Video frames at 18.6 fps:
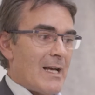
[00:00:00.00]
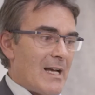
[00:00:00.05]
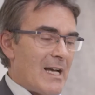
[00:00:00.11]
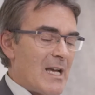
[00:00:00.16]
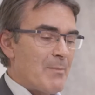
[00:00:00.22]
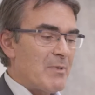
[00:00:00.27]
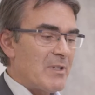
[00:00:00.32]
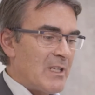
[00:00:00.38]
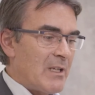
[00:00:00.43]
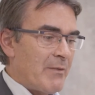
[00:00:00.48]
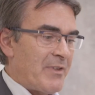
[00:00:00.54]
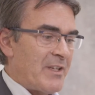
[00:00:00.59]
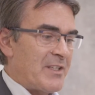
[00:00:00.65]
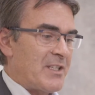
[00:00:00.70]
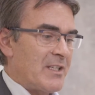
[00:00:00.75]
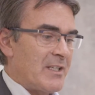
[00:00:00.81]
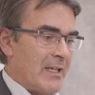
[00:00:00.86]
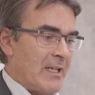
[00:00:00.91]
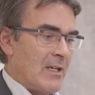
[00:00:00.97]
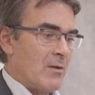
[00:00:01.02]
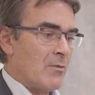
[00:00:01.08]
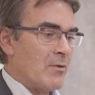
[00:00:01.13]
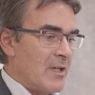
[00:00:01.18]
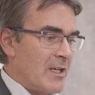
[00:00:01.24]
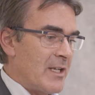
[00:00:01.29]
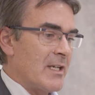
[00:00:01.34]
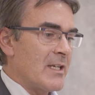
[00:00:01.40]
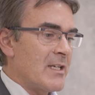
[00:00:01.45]
I believe that Teneo
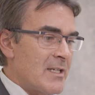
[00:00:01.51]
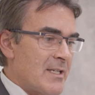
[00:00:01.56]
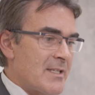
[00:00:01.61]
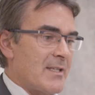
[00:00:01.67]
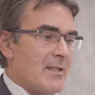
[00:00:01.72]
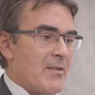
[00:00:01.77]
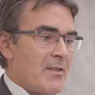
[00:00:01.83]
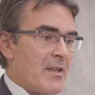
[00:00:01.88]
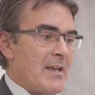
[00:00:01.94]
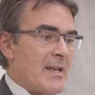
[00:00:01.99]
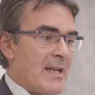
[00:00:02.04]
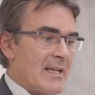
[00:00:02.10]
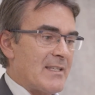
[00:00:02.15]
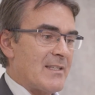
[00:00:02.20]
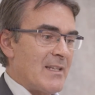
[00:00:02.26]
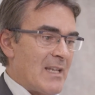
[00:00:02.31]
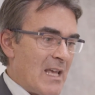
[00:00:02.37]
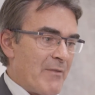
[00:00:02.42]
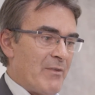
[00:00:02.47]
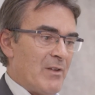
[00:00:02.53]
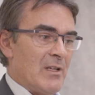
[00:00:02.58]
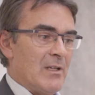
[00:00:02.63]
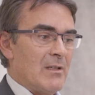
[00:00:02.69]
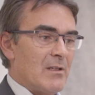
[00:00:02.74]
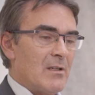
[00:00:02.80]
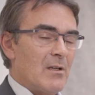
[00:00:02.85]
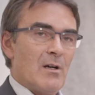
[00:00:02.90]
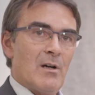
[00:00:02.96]
really is the next level
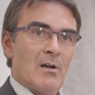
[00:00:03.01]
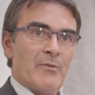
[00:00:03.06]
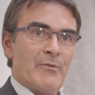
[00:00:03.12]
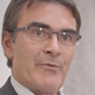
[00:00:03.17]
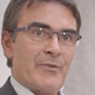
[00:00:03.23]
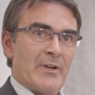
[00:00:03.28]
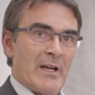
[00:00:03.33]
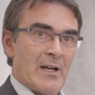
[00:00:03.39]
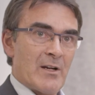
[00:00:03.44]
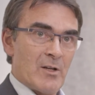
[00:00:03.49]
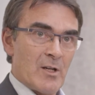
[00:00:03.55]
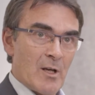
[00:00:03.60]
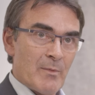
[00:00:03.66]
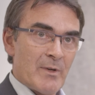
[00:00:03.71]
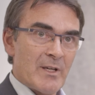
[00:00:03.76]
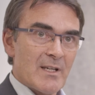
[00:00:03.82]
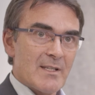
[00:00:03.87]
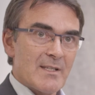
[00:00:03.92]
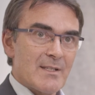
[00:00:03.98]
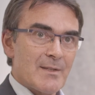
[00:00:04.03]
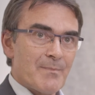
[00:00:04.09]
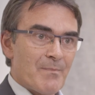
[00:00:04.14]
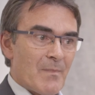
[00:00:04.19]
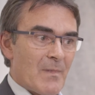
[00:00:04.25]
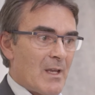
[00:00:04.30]
of ergonomics,